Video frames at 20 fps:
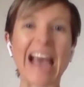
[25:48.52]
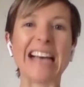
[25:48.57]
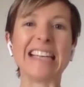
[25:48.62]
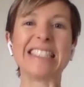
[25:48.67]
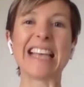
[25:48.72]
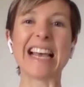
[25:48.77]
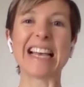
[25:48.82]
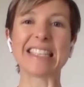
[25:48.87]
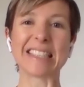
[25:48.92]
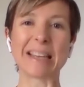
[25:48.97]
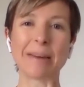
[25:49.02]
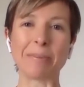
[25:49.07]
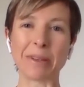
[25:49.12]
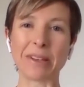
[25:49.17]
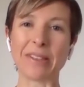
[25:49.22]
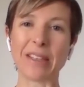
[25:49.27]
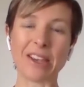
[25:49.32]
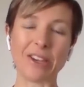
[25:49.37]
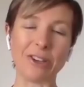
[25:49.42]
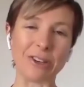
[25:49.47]
Is that
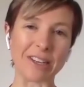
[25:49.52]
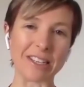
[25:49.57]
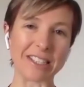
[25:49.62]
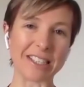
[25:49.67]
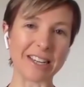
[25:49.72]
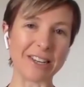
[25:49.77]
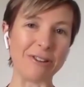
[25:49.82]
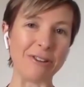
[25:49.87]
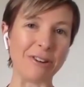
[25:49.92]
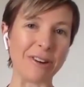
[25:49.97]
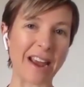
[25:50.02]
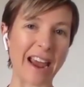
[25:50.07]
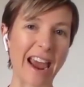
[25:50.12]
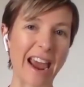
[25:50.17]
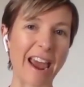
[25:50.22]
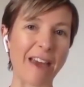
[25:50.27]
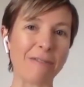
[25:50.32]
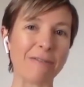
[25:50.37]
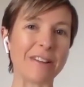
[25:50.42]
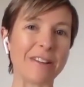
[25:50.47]
something that you continue to
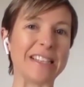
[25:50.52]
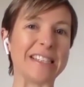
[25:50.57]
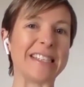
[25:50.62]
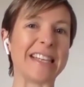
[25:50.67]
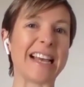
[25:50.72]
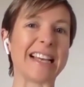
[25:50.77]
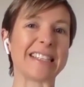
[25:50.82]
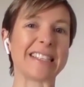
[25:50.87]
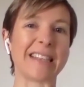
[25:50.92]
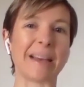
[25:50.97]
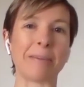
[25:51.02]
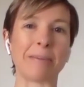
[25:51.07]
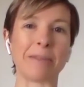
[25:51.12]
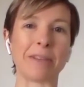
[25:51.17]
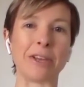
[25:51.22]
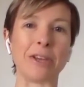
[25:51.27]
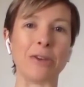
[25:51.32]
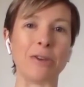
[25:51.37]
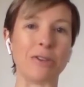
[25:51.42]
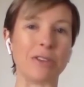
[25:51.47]
have? Is that
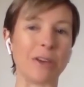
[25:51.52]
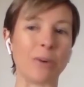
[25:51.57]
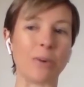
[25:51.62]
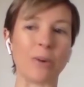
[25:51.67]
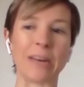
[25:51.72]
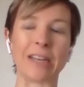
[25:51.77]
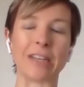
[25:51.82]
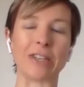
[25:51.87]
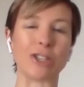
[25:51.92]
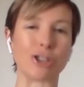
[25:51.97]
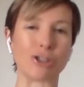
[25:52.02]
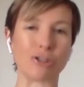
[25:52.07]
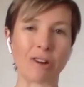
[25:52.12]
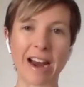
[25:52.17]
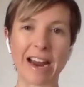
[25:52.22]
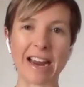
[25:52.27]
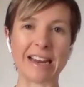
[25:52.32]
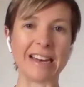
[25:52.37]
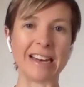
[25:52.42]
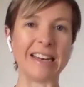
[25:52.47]
something you think we can
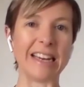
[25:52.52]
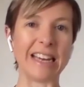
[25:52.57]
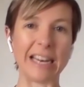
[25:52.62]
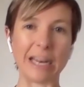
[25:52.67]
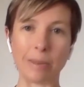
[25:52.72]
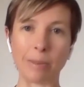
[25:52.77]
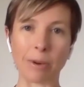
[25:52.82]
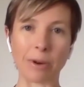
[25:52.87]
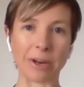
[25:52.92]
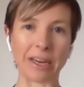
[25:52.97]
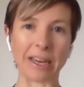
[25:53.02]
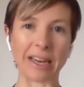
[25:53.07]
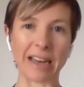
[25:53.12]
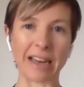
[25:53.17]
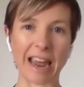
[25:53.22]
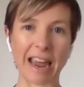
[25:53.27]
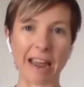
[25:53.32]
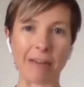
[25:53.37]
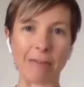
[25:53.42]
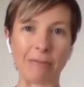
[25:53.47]
train and anybody can
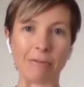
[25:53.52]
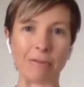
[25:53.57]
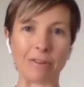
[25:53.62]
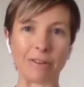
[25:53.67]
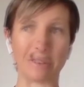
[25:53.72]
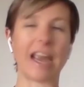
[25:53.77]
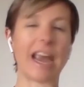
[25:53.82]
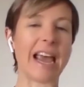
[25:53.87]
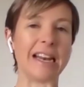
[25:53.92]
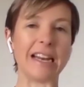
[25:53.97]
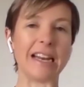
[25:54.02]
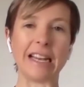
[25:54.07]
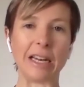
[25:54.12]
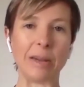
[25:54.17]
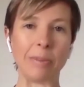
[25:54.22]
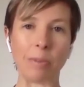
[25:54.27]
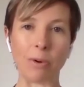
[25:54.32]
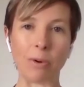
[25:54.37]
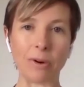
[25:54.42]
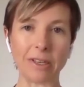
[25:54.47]
have at
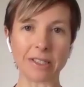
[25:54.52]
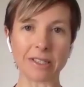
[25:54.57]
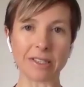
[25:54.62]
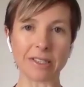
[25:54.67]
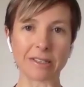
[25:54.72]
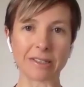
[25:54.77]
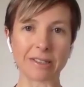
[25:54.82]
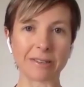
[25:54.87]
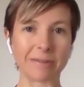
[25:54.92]
any point?